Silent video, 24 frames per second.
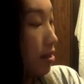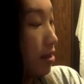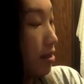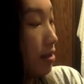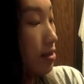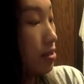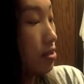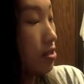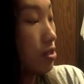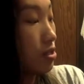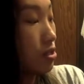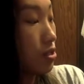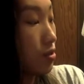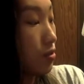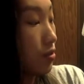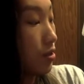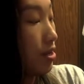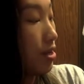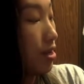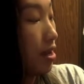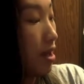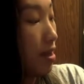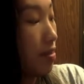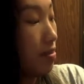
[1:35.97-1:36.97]
is a
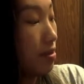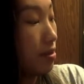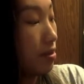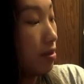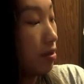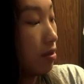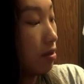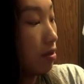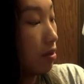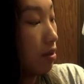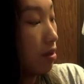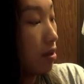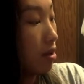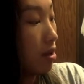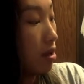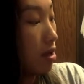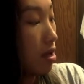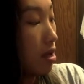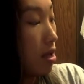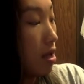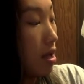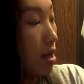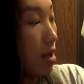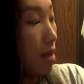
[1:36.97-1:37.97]
string candle,
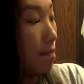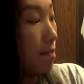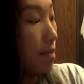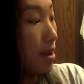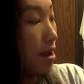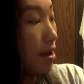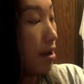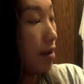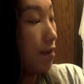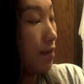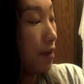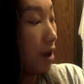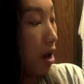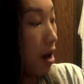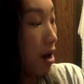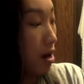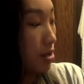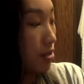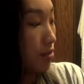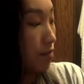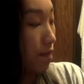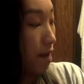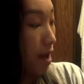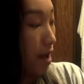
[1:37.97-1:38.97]
made of
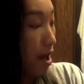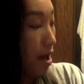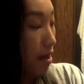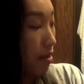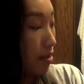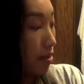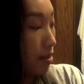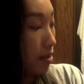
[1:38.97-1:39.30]
ox fat.